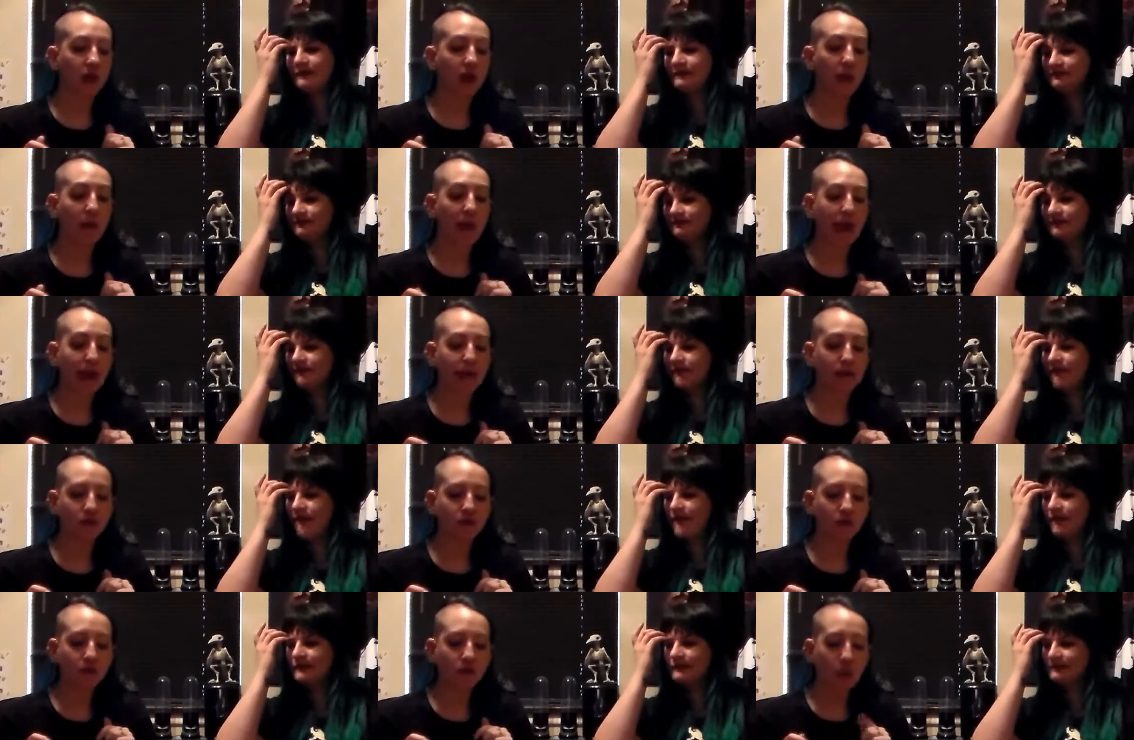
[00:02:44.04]
Speaker 1: Not
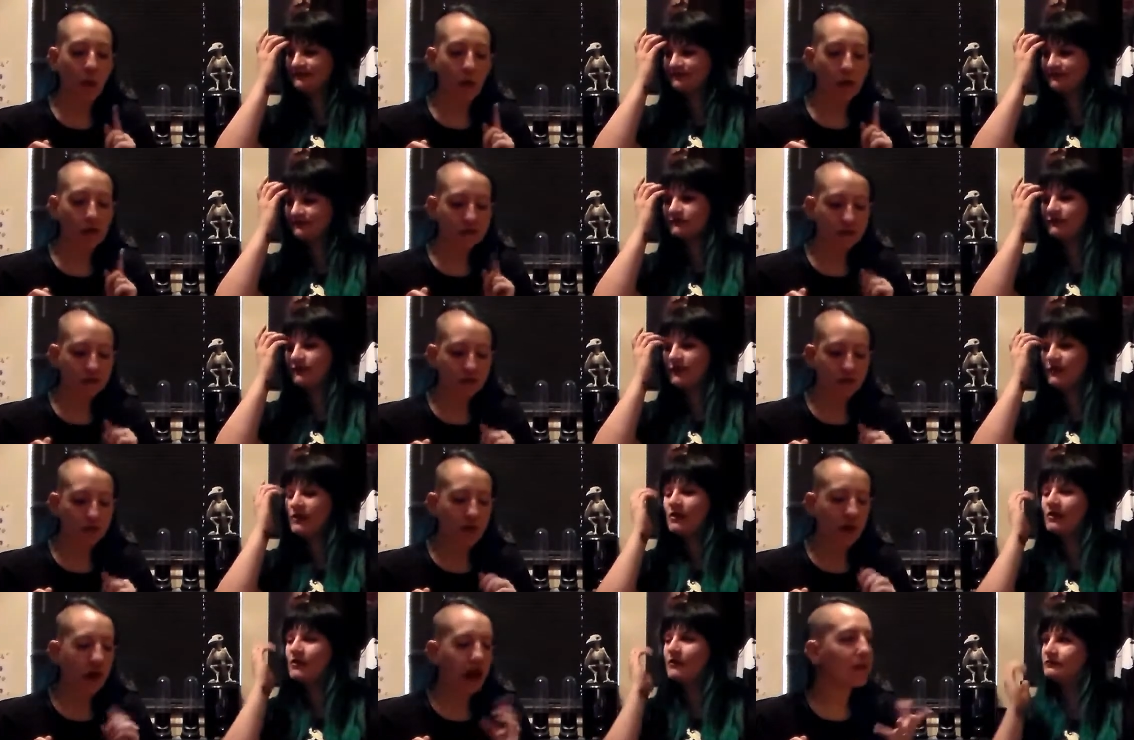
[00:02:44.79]
bad.
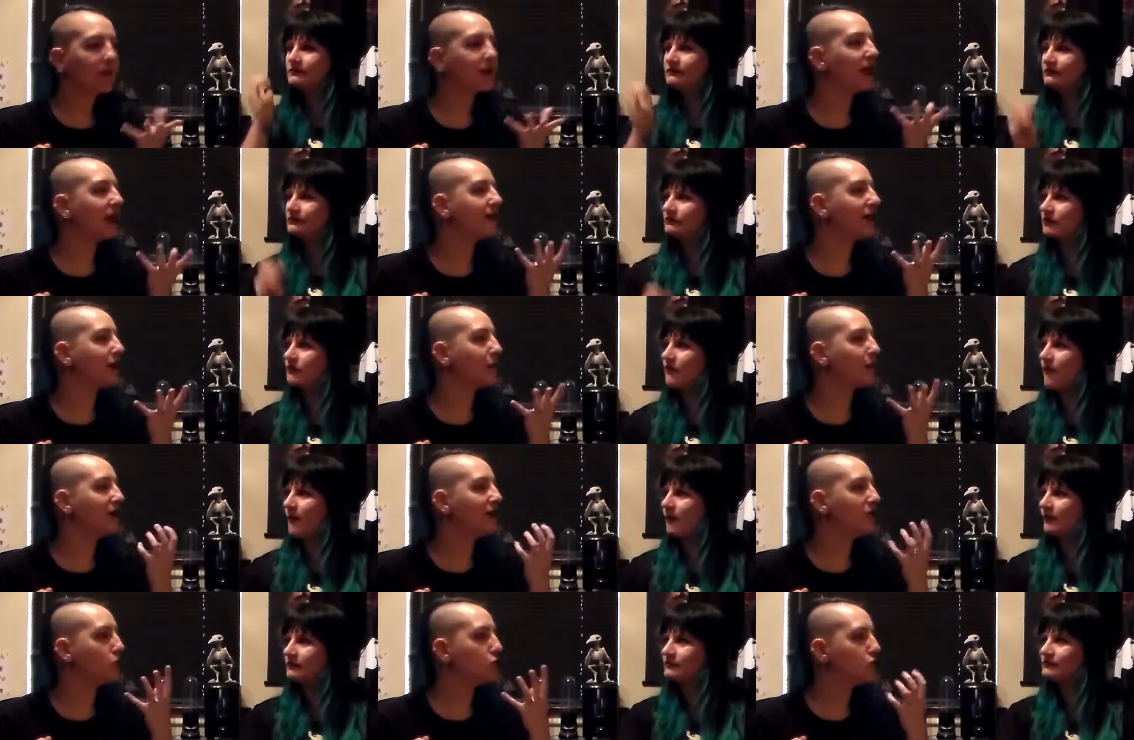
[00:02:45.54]
I'm getting
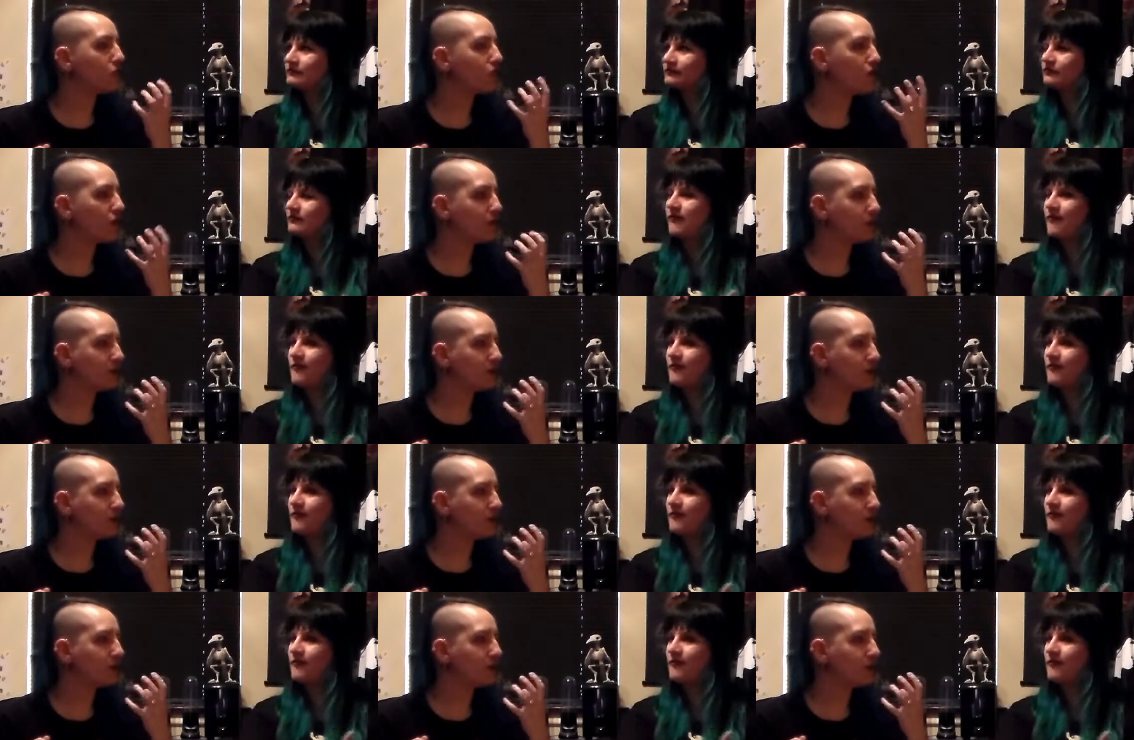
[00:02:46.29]
like peach.